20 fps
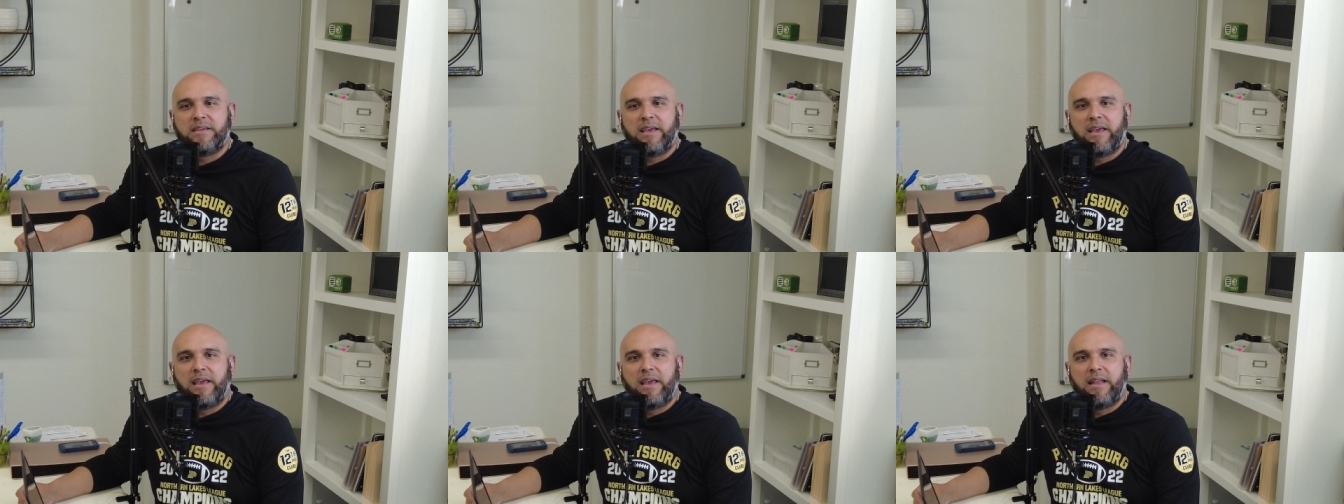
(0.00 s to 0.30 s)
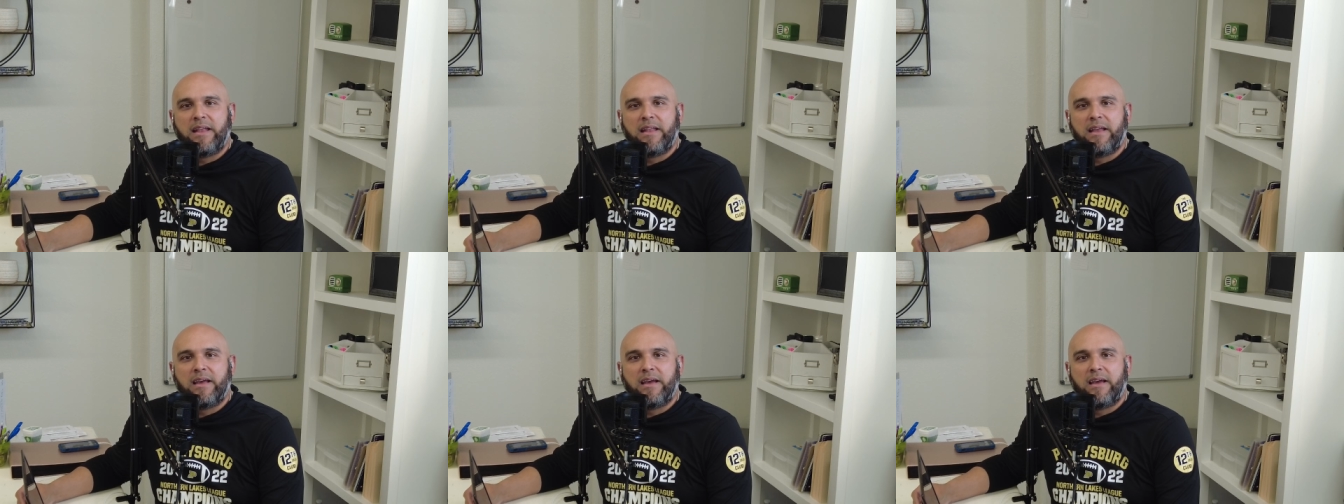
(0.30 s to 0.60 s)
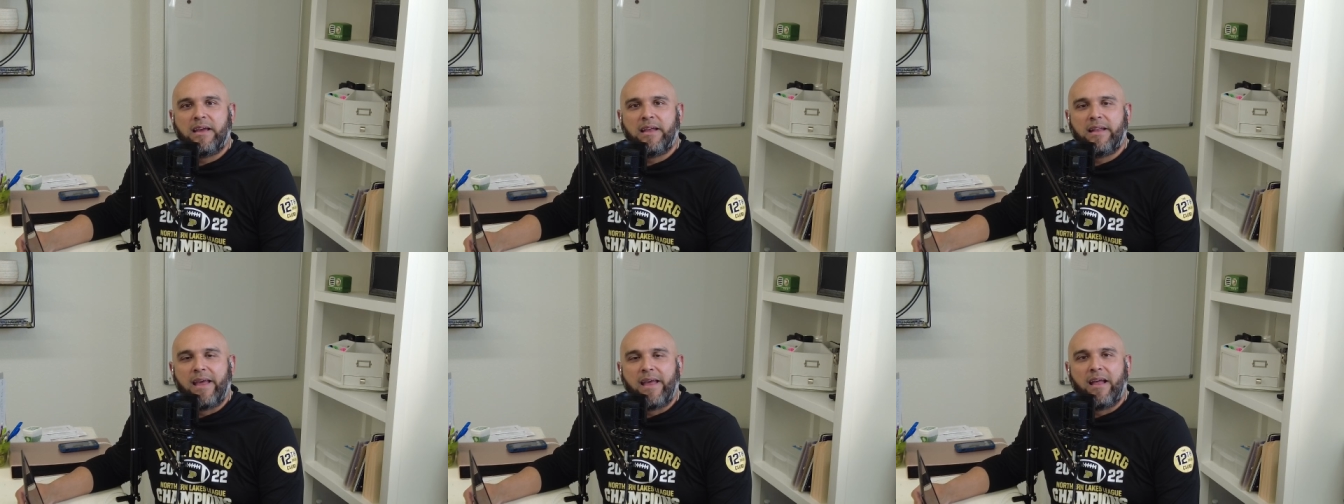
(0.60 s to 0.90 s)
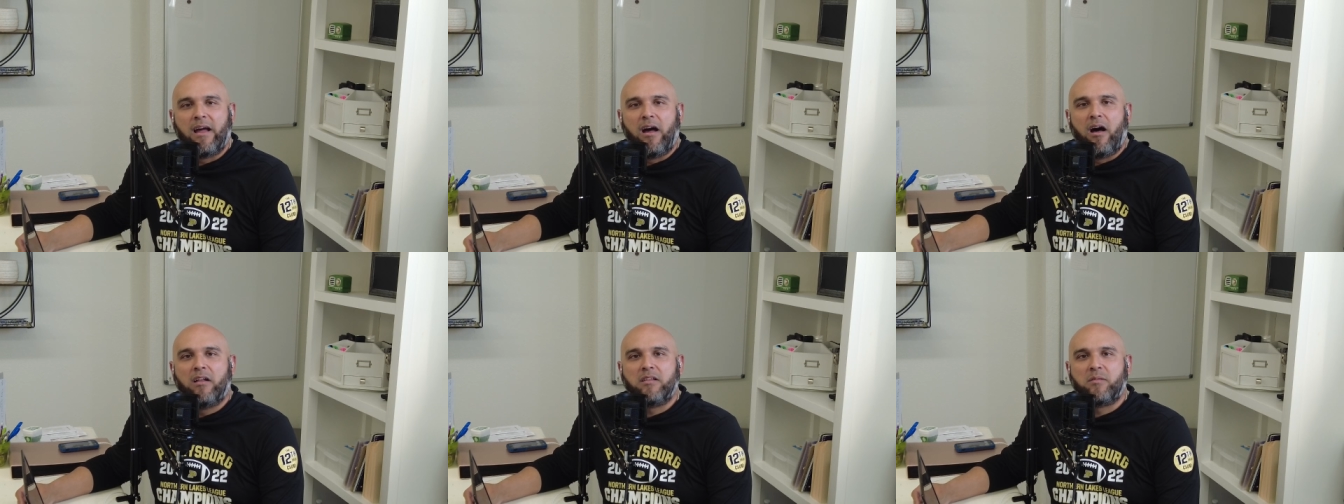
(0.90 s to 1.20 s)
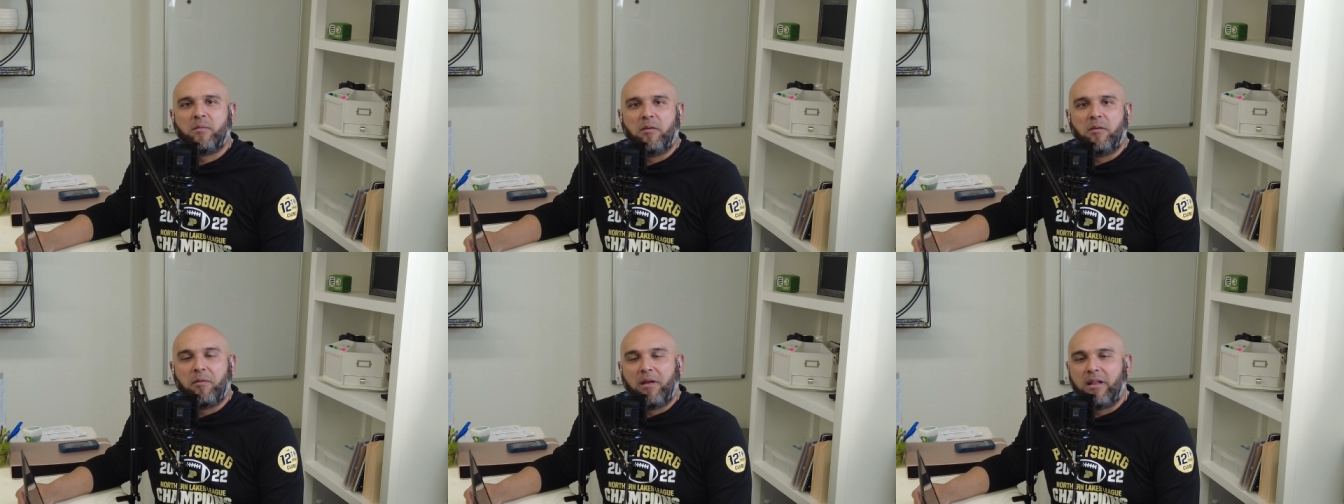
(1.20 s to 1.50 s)
and uh, and
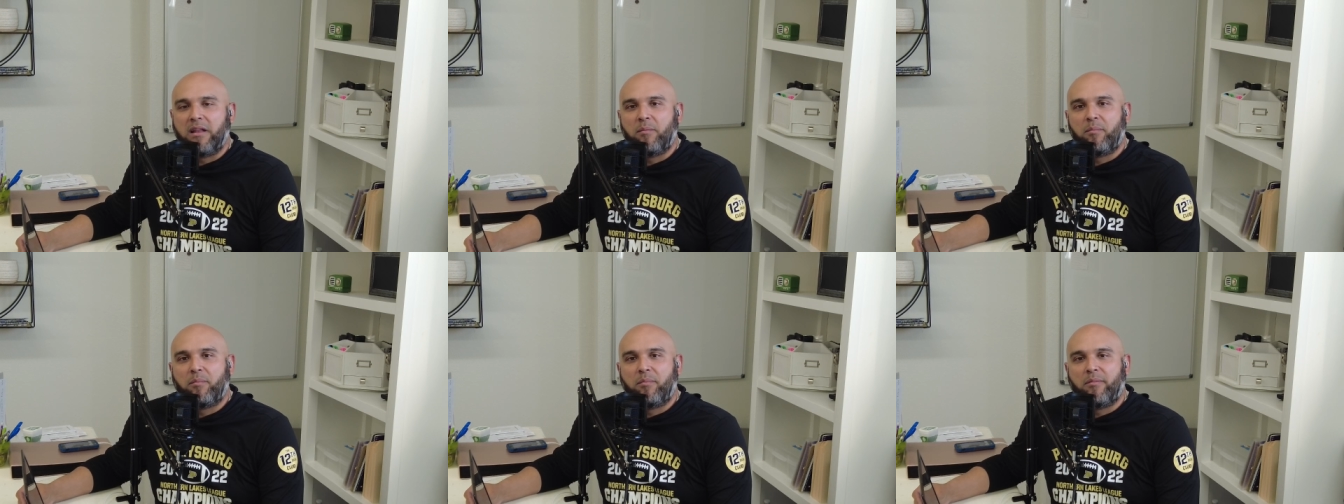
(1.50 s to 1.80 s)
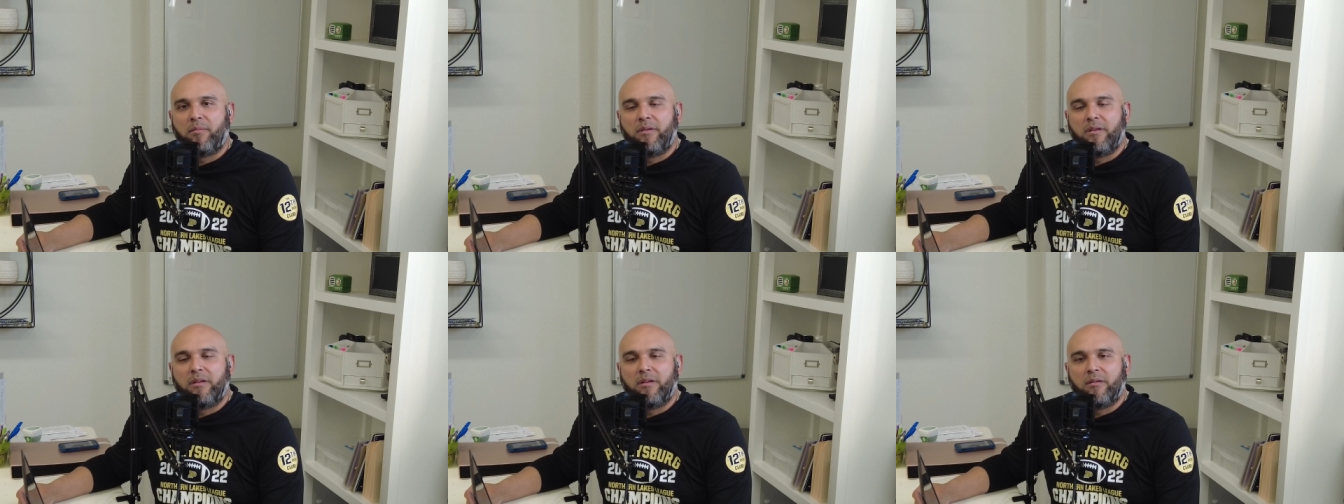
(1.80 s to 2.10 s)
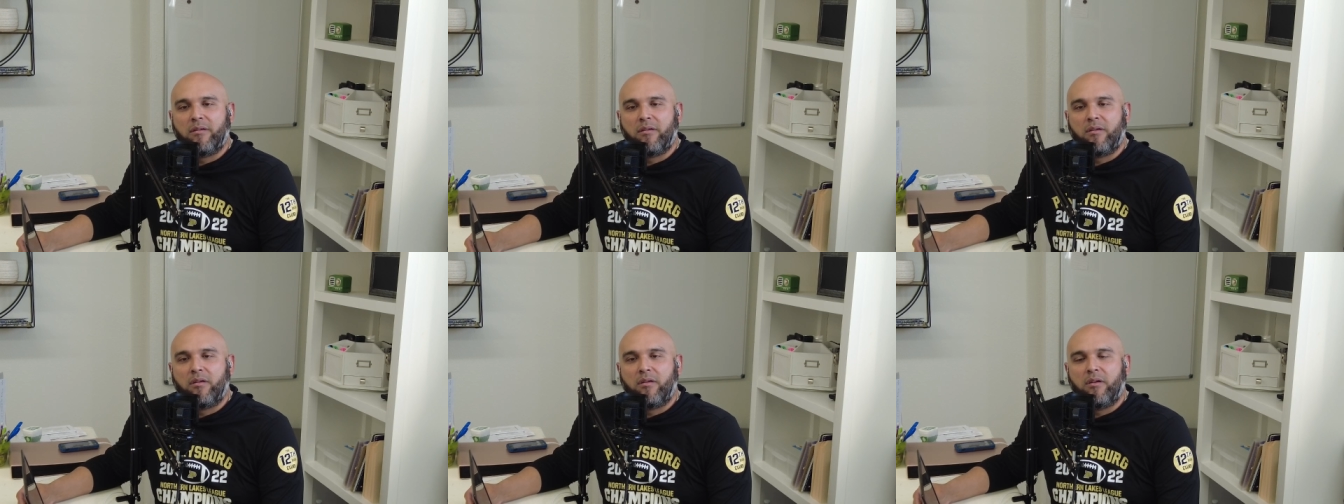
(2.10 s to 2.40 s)
ultimately we ended up, you know,